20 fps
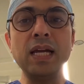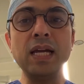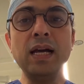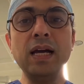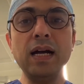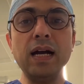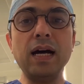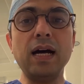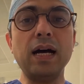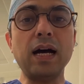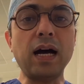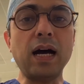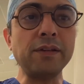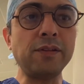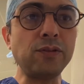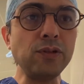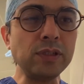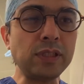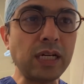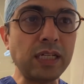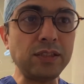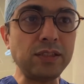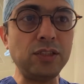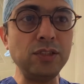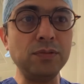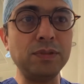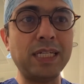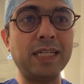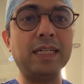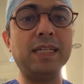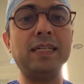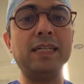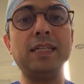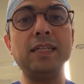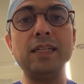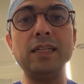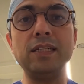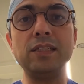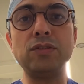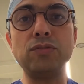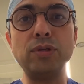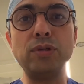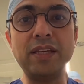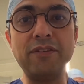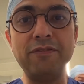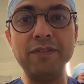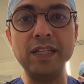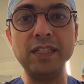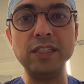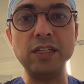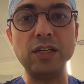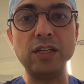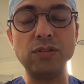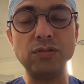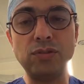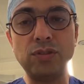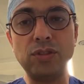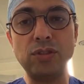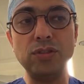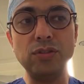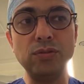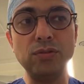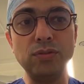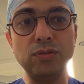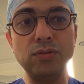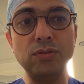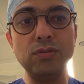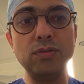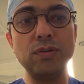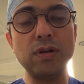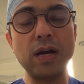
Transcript: I thought I'd do a quick video to